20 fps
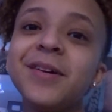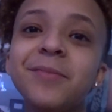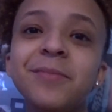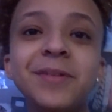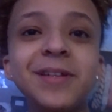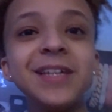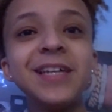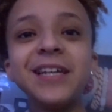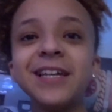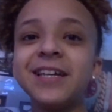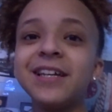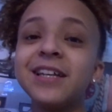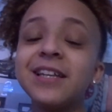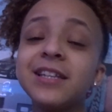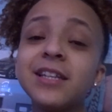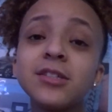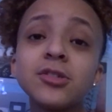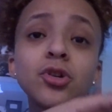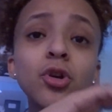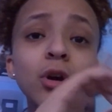But yeah,
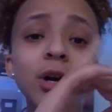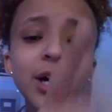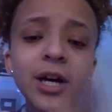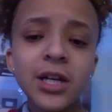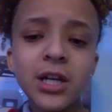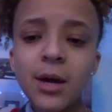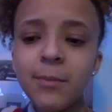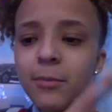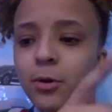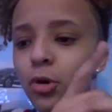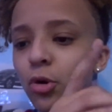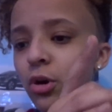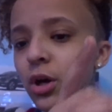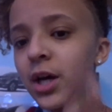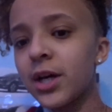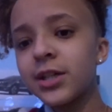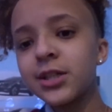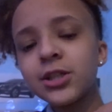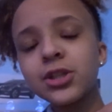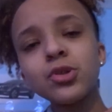let's go ahead. I'm going to go
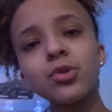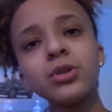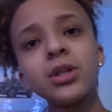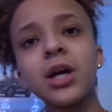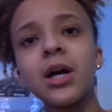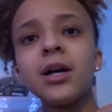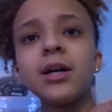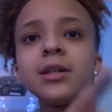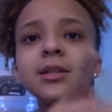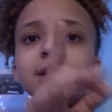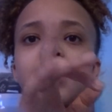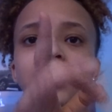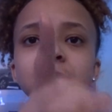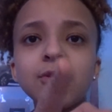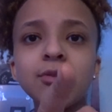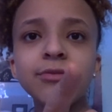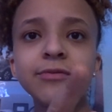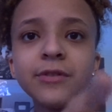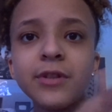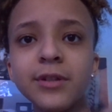ahead and show y'all this
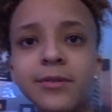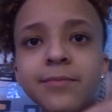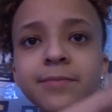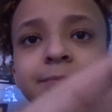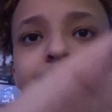little fit.